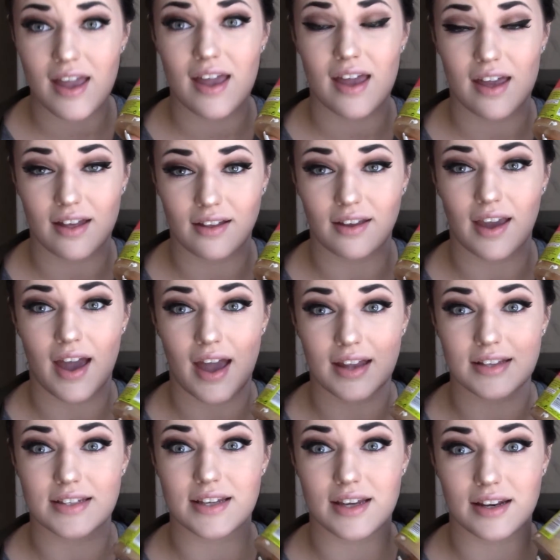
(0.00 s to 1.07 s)
Hell yeah, it
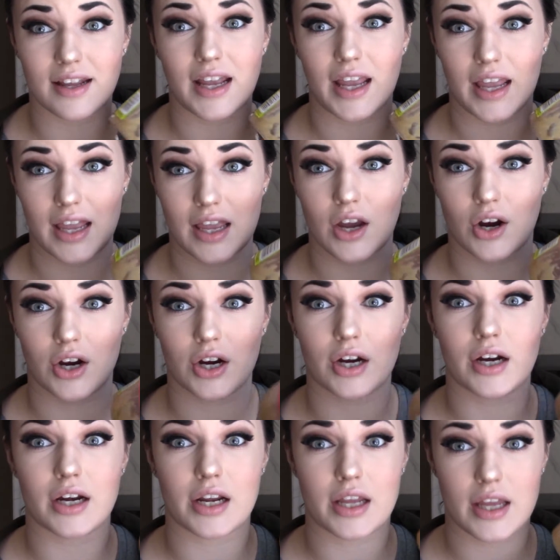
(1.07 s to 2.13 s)
did. It
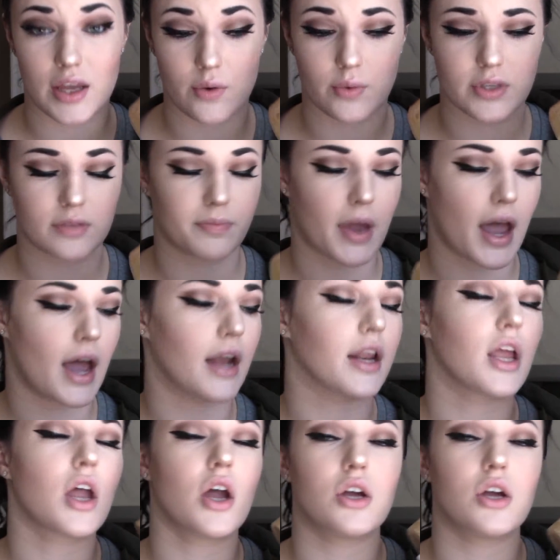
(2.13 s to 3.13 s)
hurt. It was bad.